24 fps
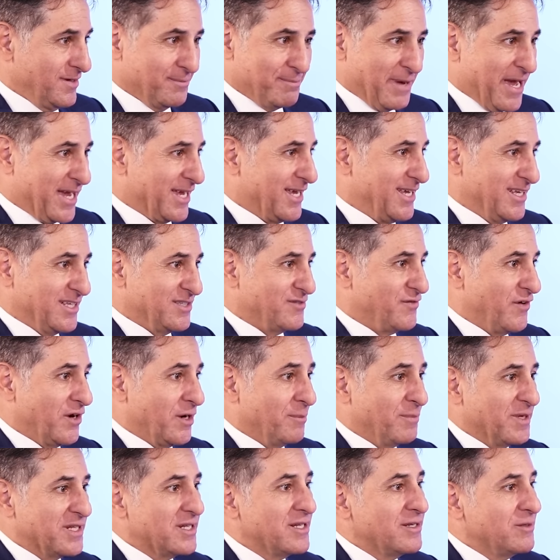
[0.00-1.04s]
banking is very,
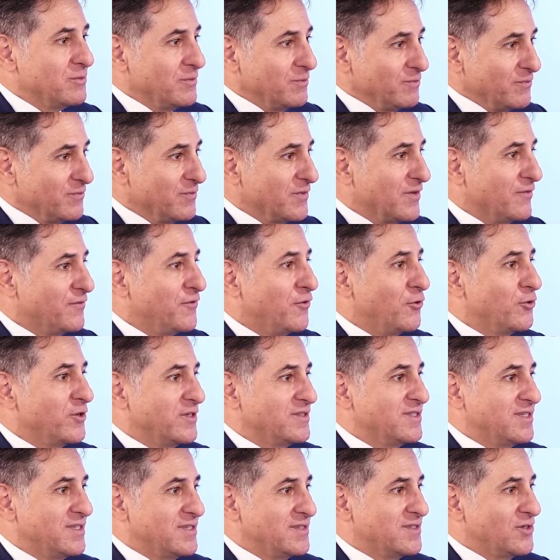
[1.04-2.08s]
but the
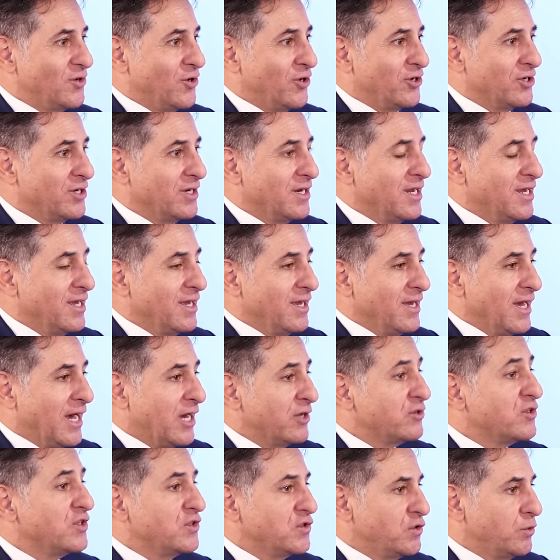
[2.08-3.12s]
focus is on
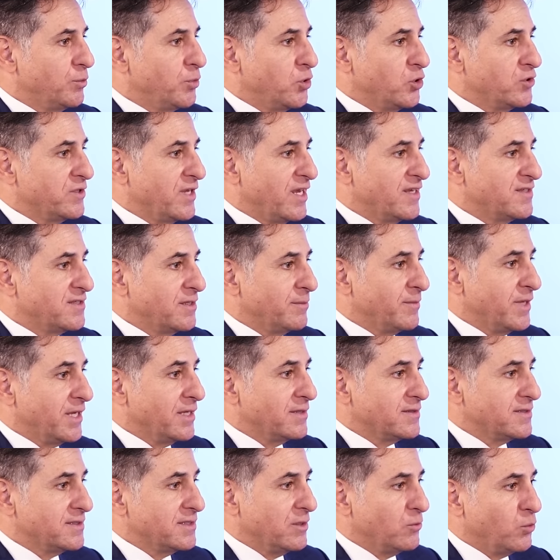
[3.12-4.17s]
how do you support
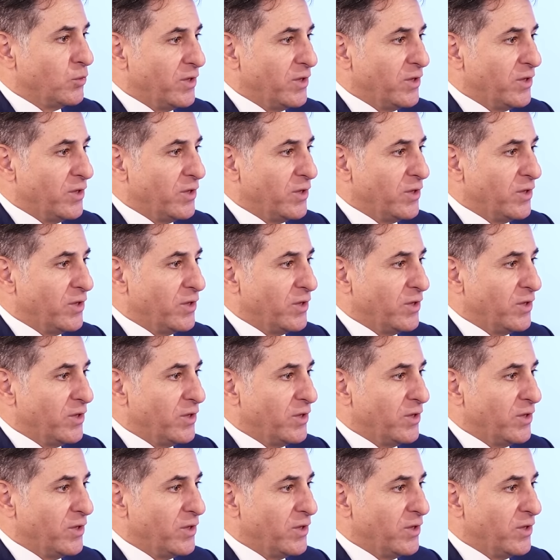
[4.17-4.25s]
SMEs?